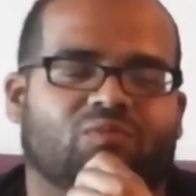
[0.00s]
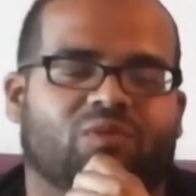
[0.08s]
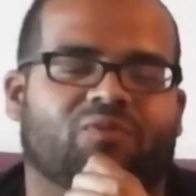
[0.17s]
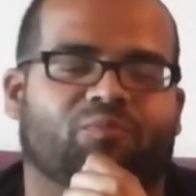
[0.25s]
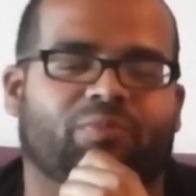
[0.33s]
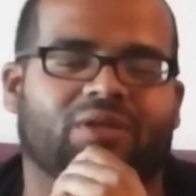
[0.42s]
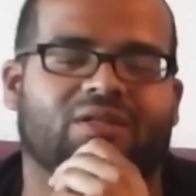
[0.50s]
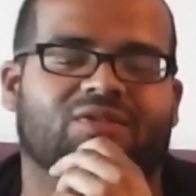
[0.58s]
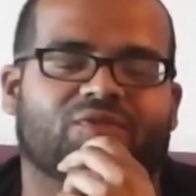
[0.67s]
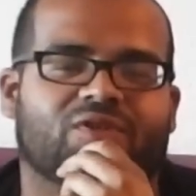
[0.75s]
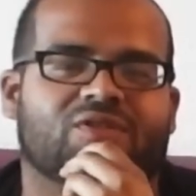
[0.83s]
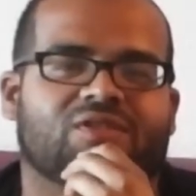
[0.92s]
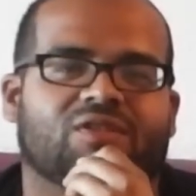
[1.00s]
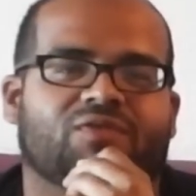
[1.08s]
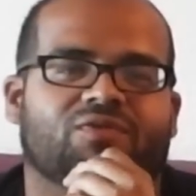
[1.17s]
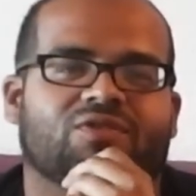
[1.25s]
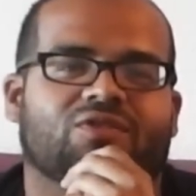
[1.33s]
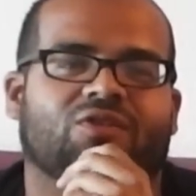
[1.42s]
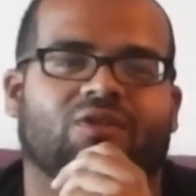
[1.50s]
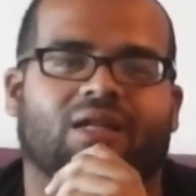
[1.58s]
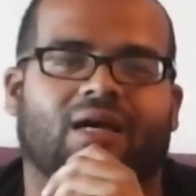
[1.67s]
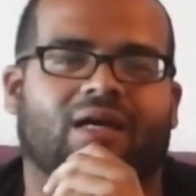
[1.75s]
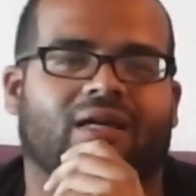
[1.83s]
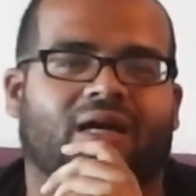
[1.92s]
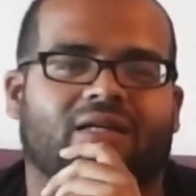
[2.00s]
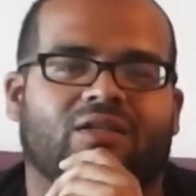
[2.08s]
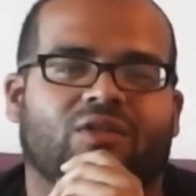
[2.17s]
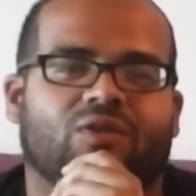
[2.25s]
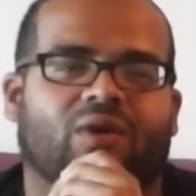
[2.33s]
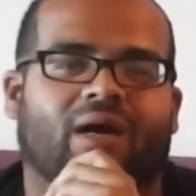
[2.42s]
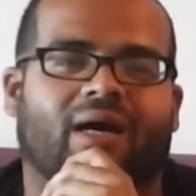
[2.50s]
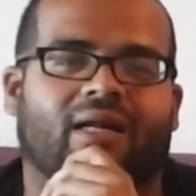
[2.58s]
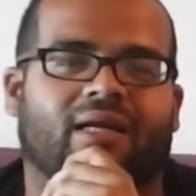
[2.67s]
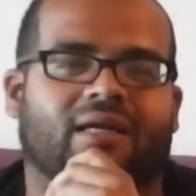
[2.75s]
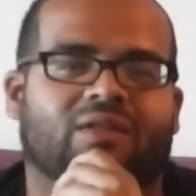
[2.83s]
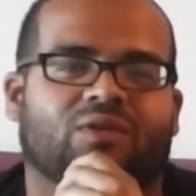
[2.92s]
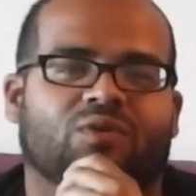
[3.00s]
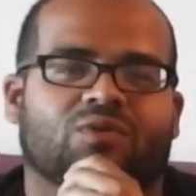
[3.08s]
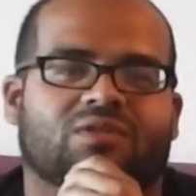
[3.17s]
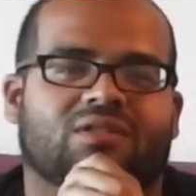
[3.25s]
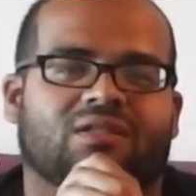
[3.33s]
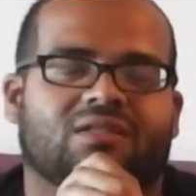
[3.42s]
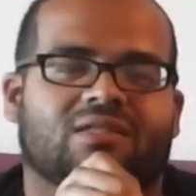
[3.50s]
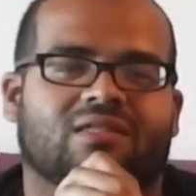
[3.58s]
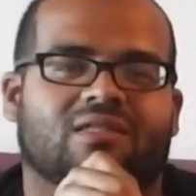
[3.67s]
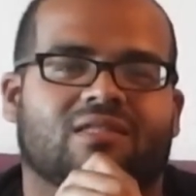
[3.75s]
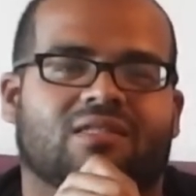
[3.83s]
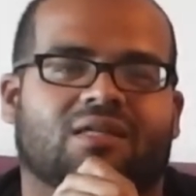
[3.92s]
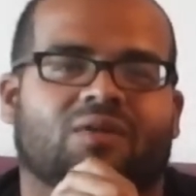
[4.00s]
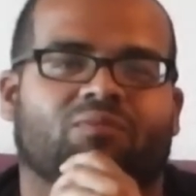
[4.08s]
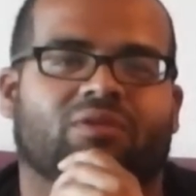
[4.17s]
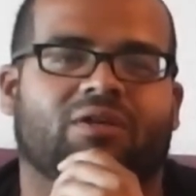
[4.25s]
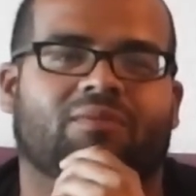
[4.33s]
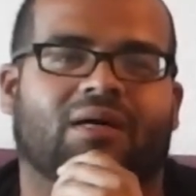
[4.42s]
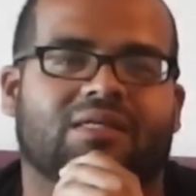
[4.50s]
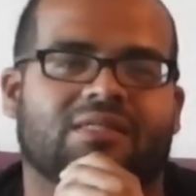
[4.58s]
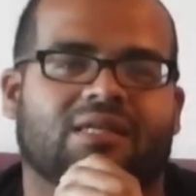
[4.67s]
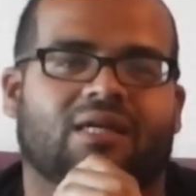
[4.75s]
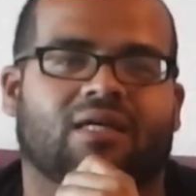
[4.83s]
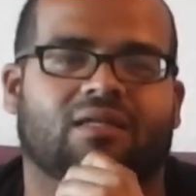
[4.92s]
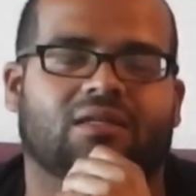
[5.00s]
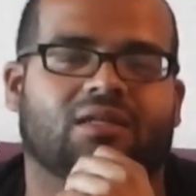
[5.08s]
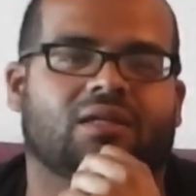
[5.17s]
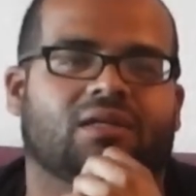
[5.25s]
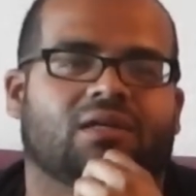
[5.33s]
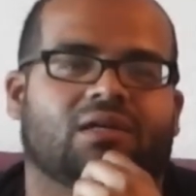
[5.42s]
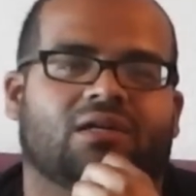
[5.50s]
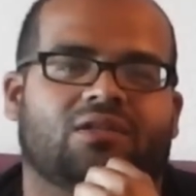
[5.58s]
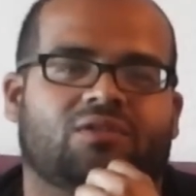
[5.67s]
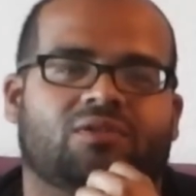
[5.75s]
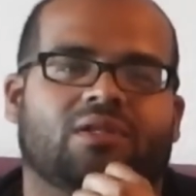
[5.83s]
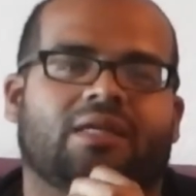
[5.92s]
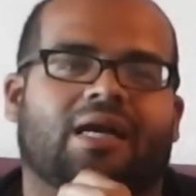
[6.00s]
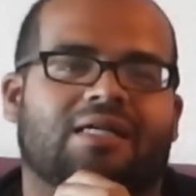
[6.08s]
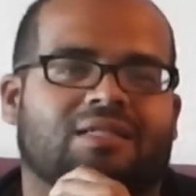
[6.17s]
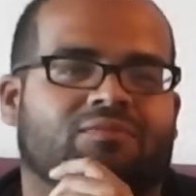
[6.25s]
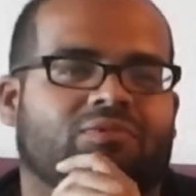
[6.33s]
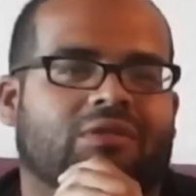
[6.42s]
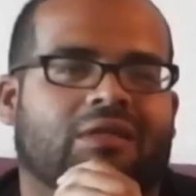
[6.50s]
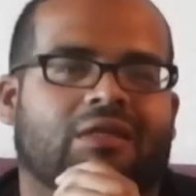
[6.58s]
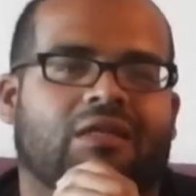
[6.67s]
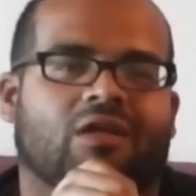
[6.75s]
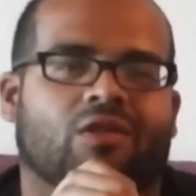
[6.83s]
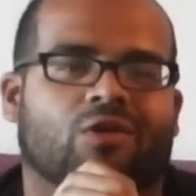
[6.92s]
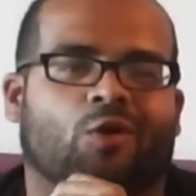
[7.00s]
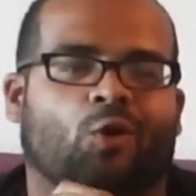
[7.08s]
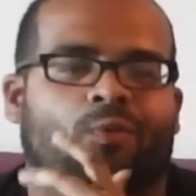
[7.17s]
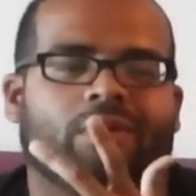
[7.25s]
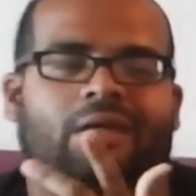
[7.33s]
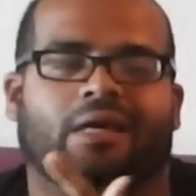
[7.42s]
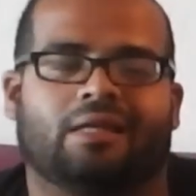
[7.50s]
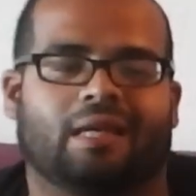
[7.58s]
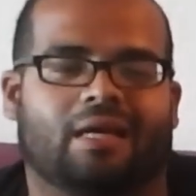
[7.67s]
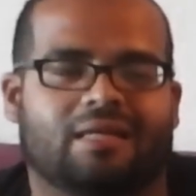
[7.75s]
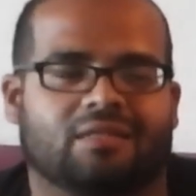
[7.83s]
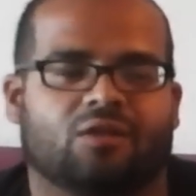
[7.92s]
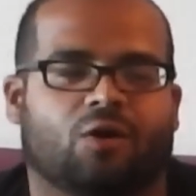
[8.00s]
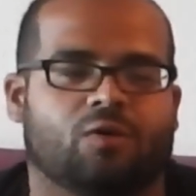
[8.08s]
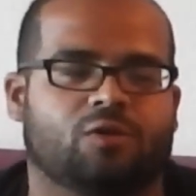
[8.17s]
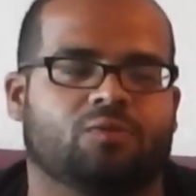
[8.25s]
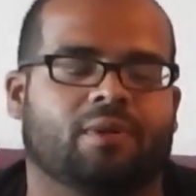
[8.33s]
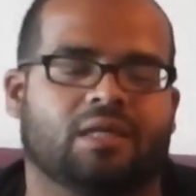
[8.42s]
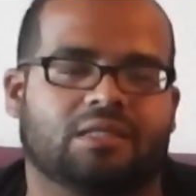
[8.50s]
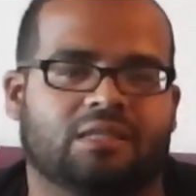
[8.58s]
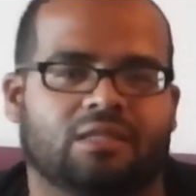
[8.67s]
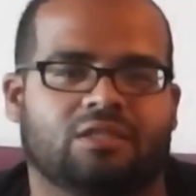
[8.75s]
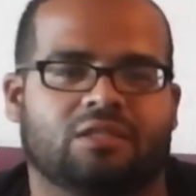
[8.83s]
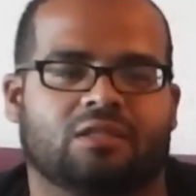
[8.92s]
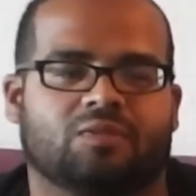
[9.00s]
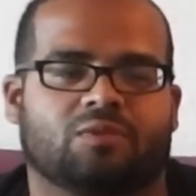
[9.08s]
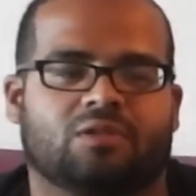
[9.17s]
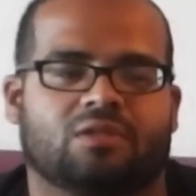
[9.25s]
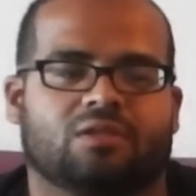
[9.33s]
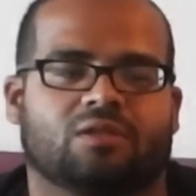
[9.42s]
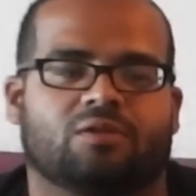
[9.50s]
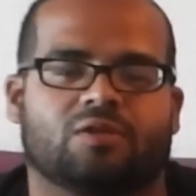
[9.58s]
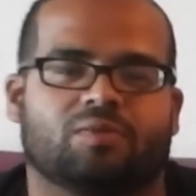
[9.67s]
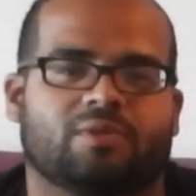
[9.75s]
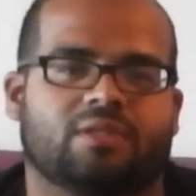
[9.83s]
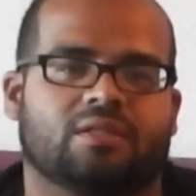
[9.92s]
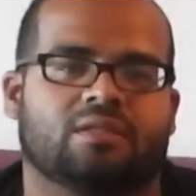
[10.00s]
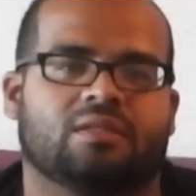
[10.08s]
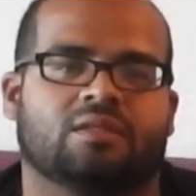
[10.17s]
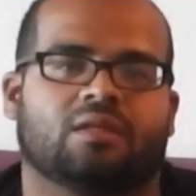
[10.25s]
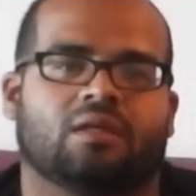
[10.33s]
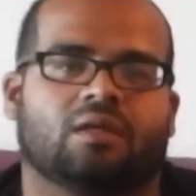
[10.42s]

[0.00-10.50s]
When pigs first surfaced online, I knew I had to get those to complete my set. There really hasn't been any other Kobe 8 that has garnered my attention as much as the Christmases.